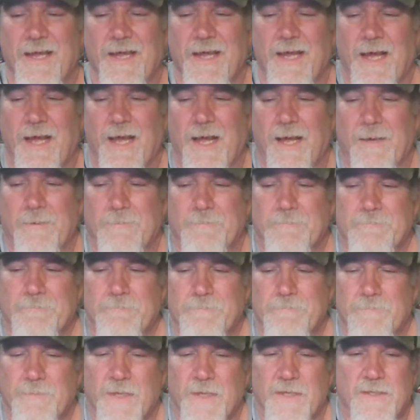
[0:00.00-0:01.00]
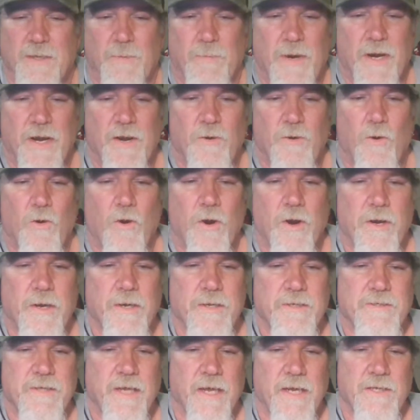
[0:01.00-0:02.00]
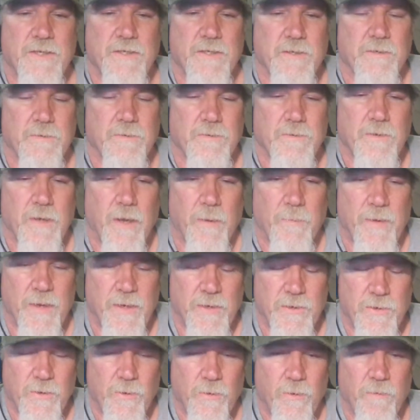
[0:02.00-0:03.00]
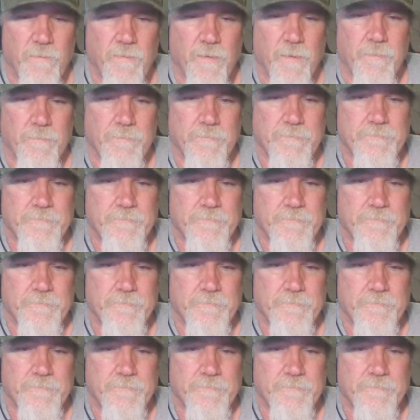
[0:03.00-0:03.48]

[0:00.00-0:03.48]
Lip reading: Because I'm in an organization. I'm in two of them.